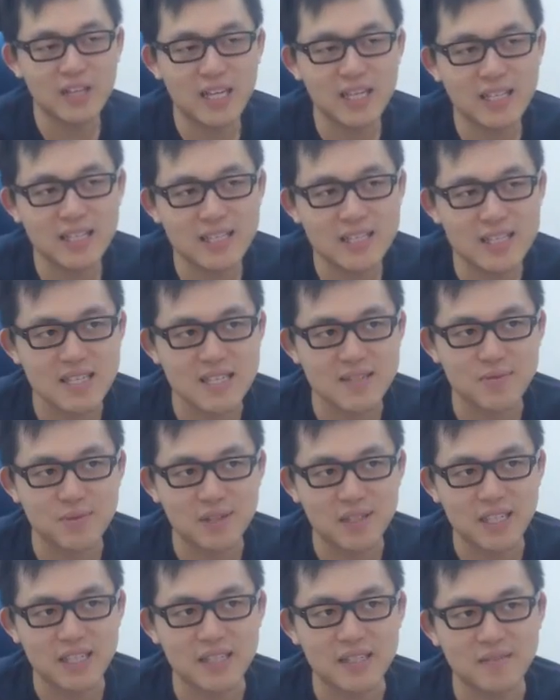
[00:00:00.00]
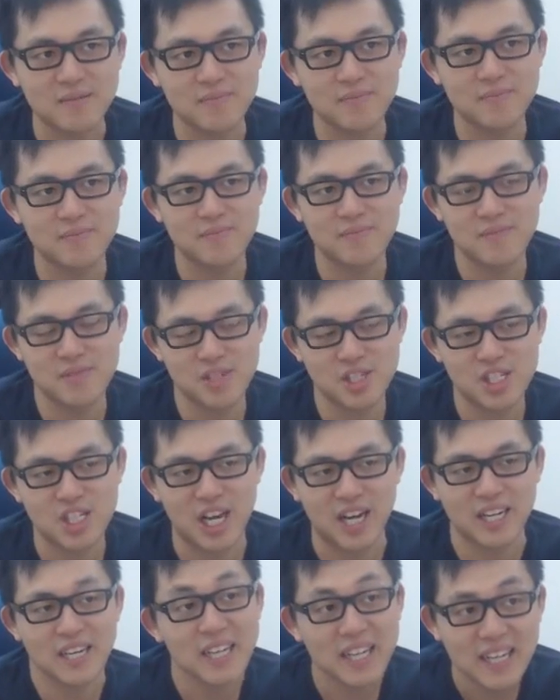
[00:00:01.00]
like this is really
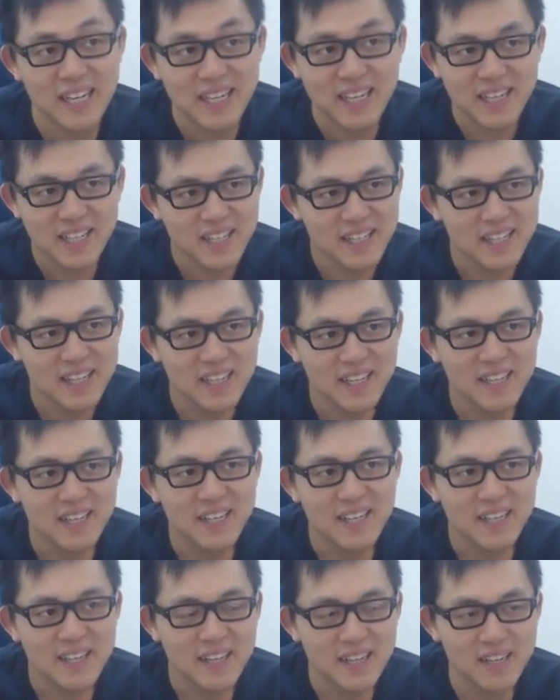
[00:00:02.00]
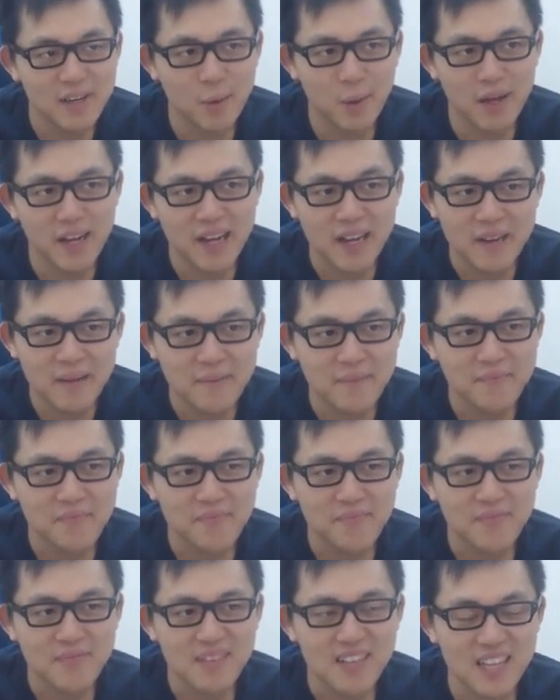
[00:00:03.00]
shiny in a way.
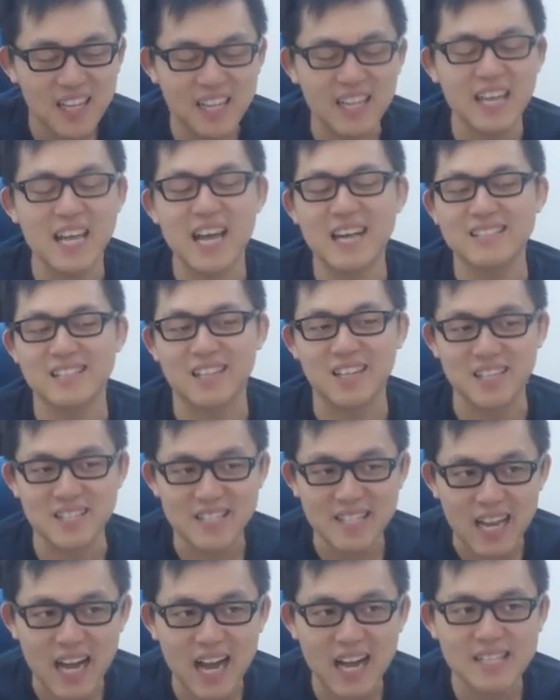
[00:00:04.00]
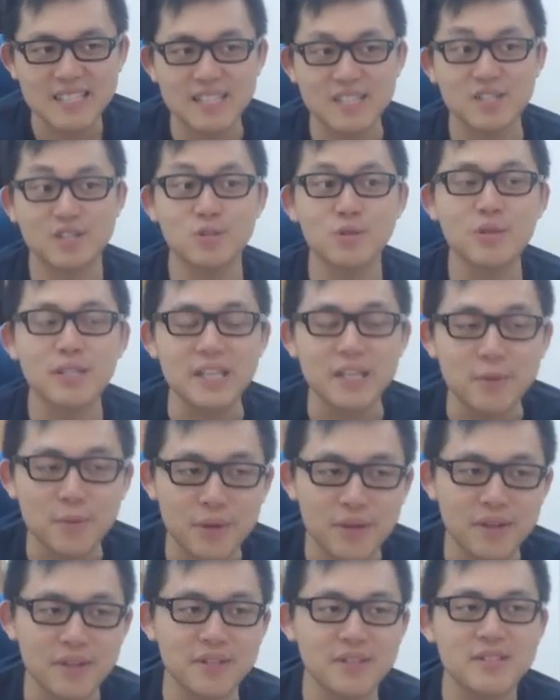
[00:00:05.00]
Like, it has a lot of stats, there's 2
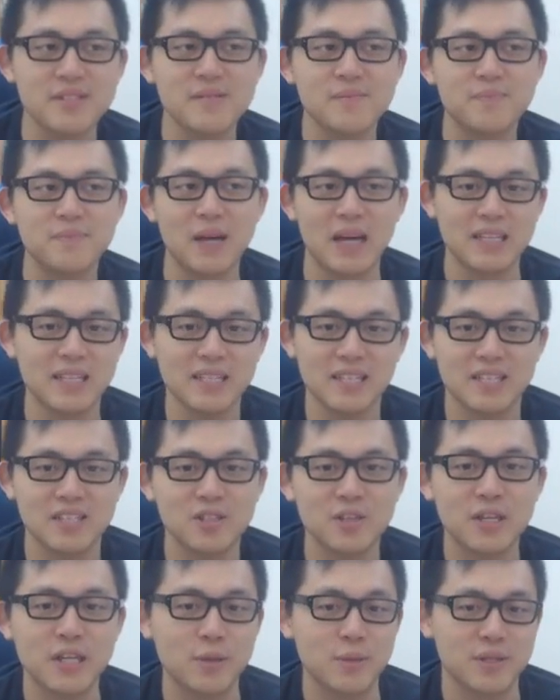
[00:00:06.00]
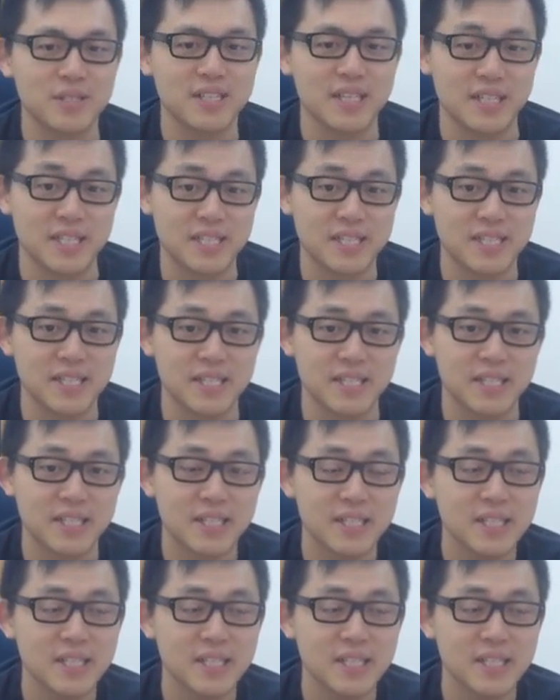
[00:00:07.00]
keywords, but I think the 2 keywords kind of suck.